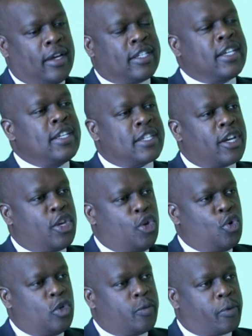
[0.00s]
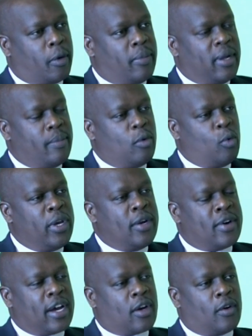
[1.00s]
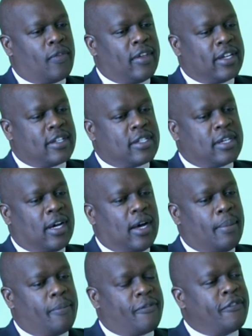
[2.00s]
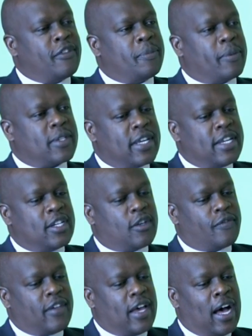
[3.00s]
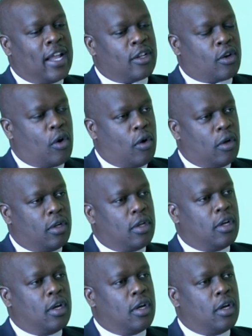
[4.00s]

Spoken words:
It is a huge problem. We reckon that 50% of the alcohol